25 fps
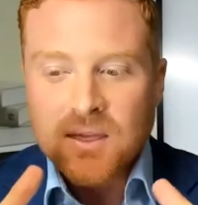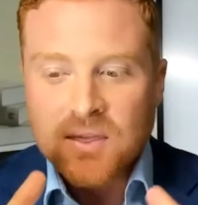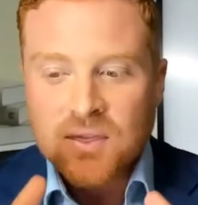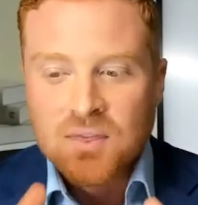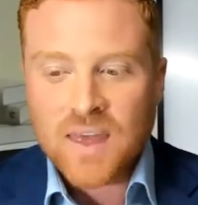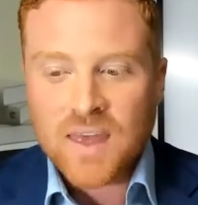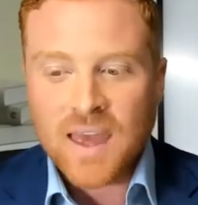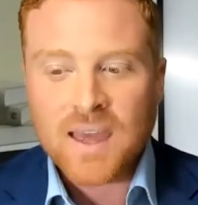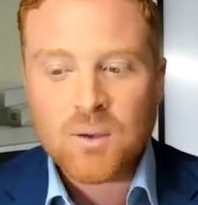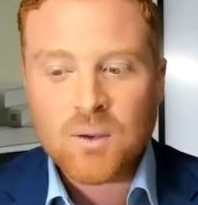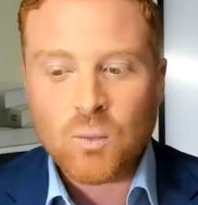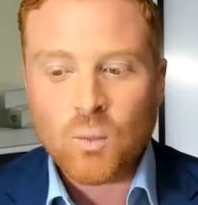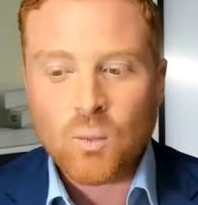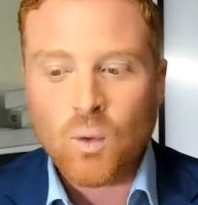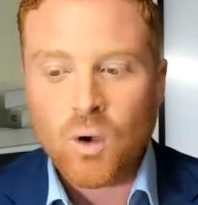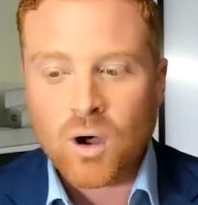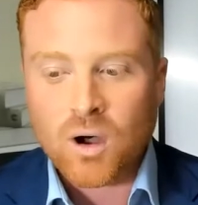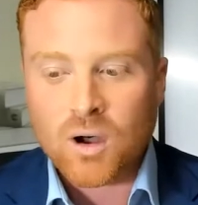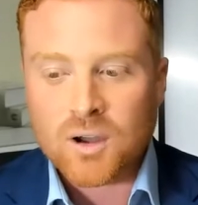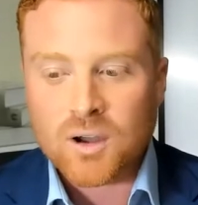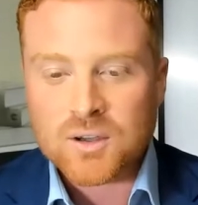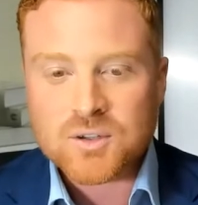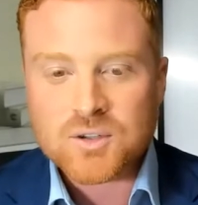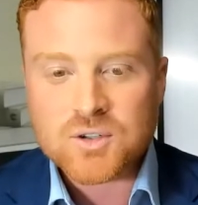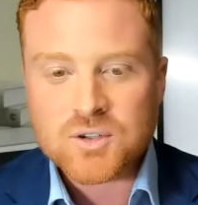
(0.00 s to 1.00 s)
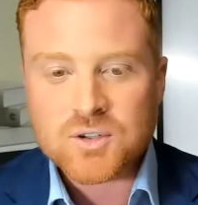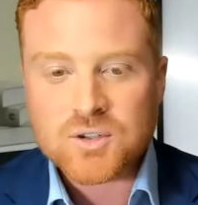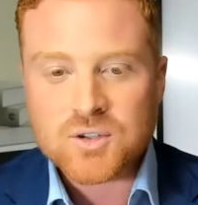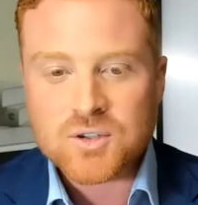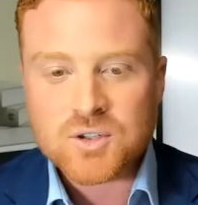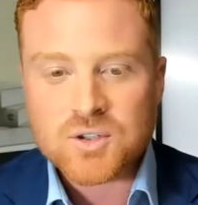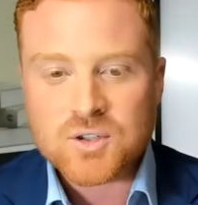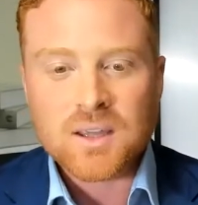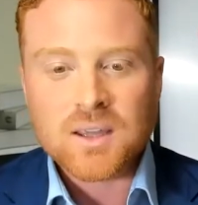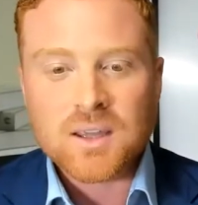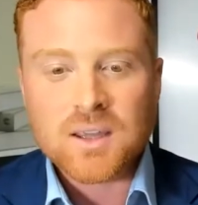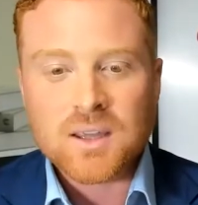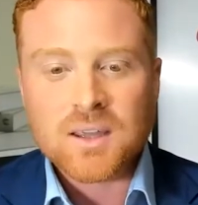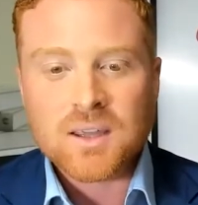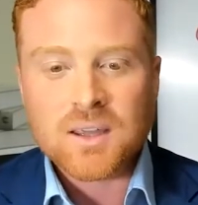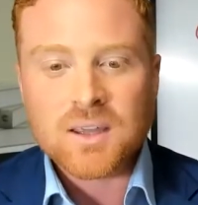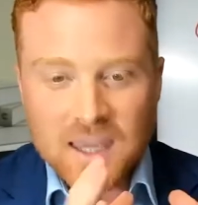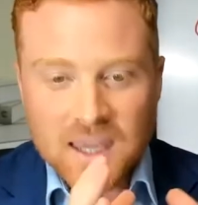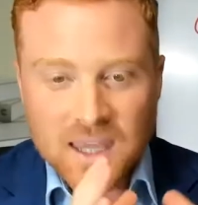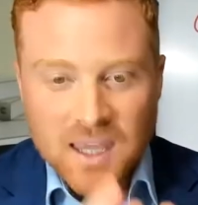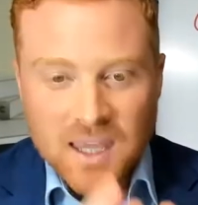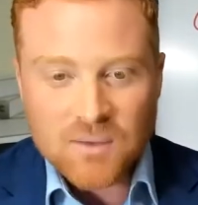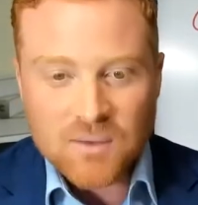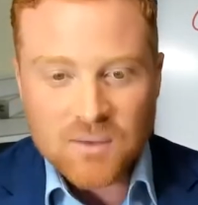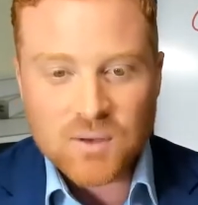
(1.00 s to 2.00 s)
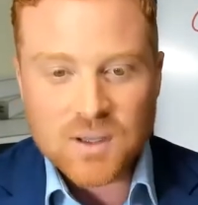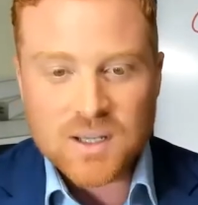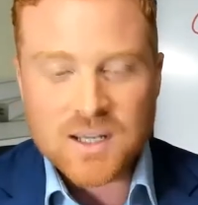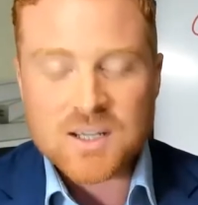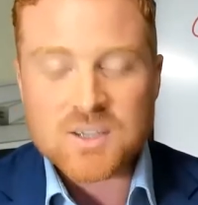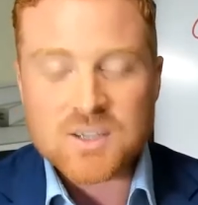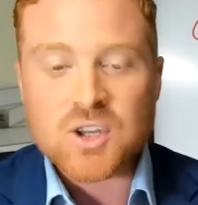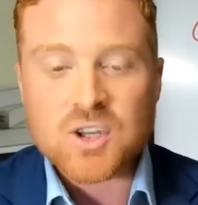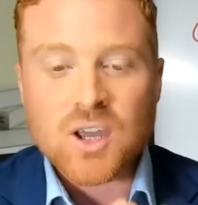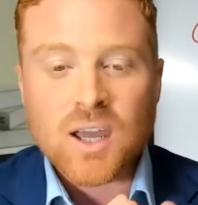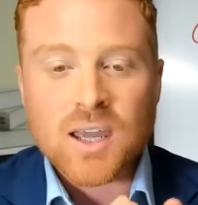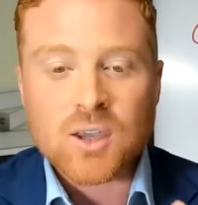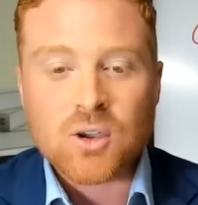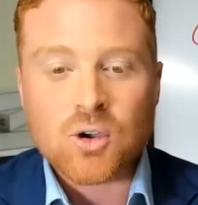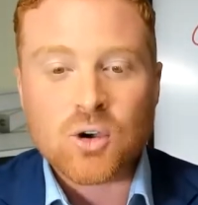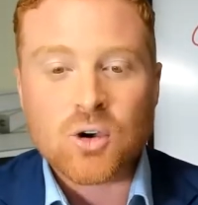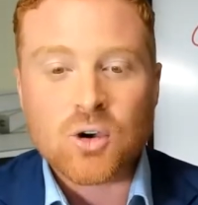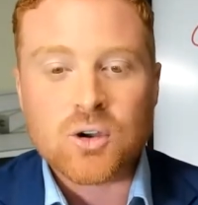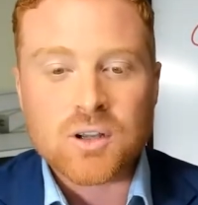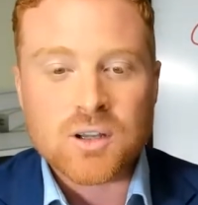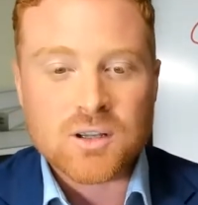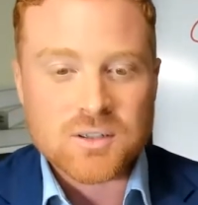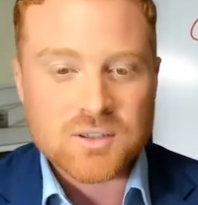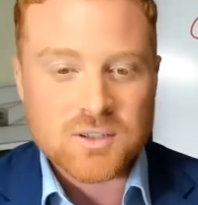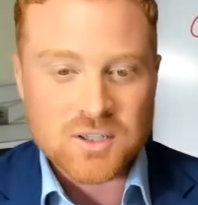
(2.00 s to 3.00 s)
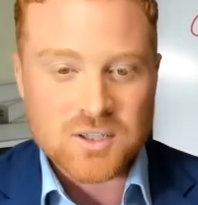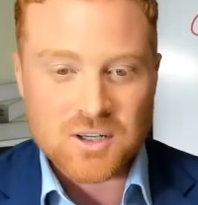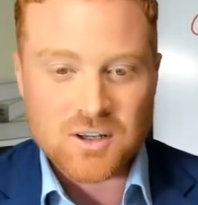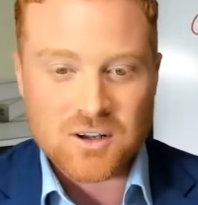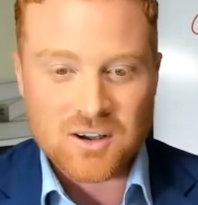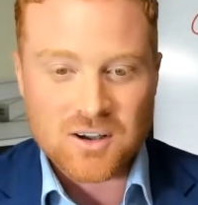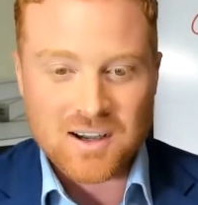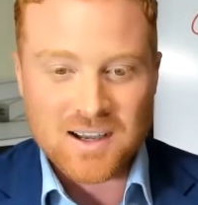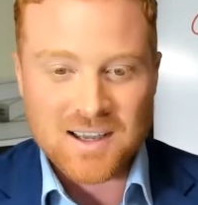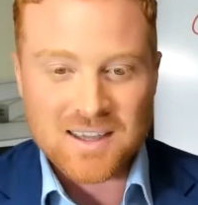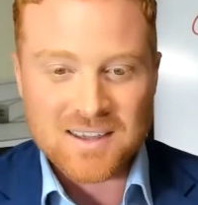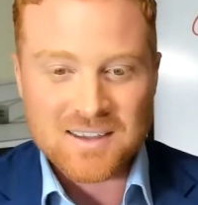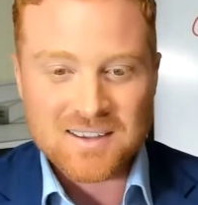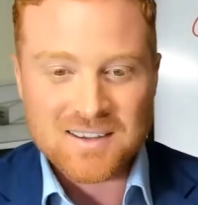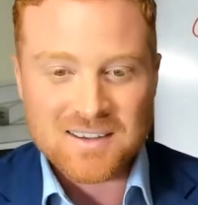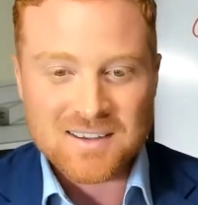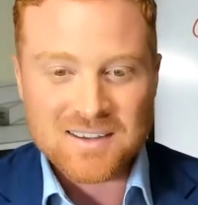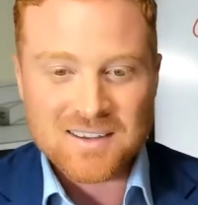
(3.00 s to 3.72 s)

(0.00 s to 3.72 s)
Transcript: That was the evidence I couldn't deny.